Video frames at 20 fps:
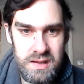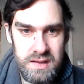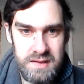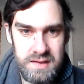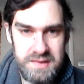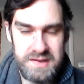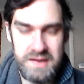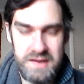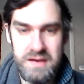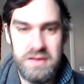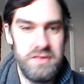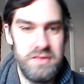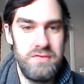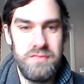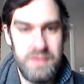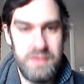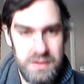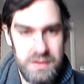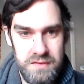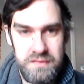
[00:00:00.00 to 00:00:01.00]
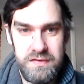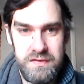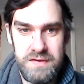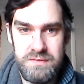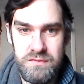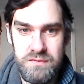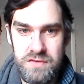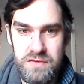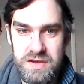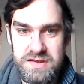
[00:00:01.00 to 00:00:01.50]
So Ruth
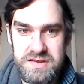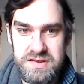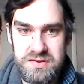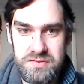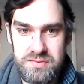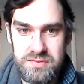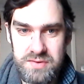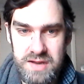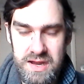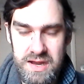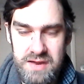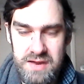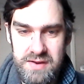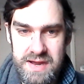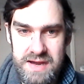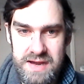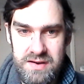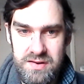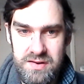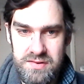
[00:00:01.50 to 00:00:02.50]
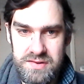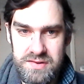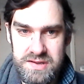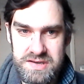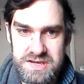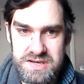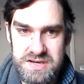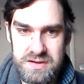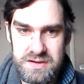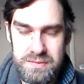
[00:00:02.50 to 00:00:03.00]
and Russell go out on the
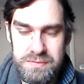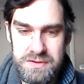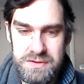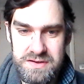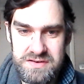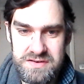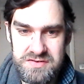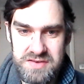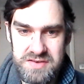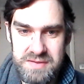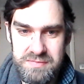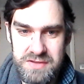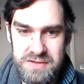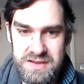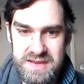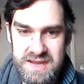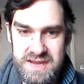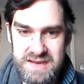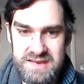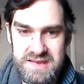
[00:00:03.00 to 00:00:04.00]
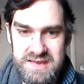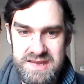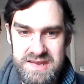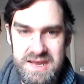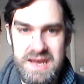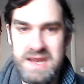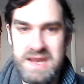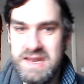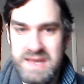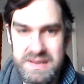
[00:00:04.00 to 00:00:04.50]
shopping trip the next
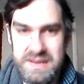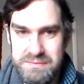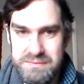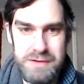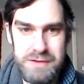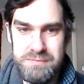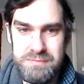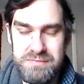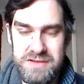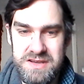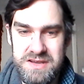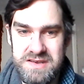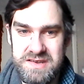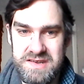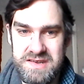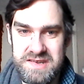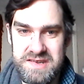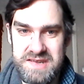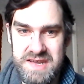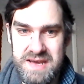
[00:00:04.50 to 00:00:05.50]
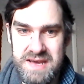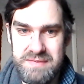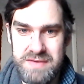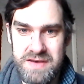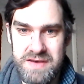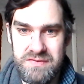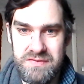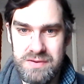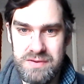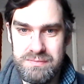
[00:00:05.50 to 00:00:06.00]
day. They bump into Sam
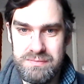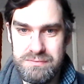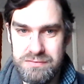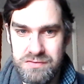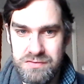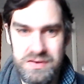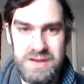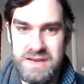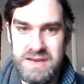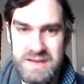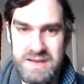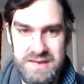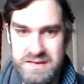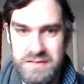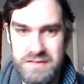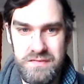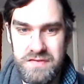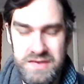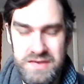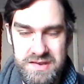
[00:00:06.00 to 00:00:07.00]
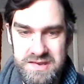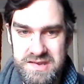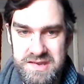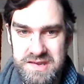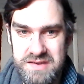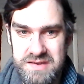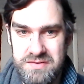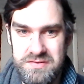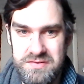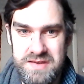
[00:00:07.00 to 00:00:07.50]
at one point. There's obviously
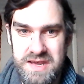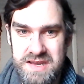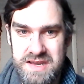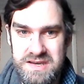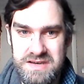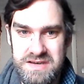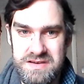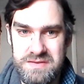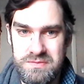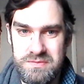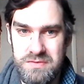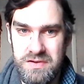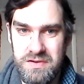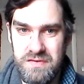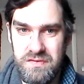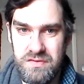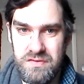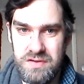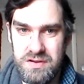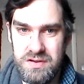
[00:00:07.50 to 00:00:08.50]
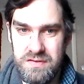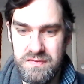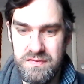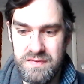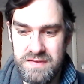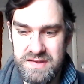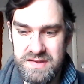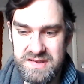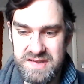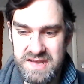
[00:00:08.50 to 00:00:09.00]
still tension with Ruth
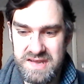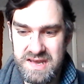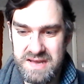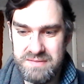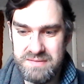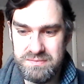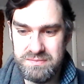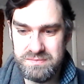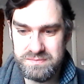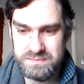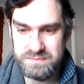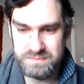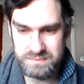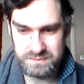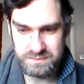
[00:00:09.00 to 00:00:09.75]
and Sam.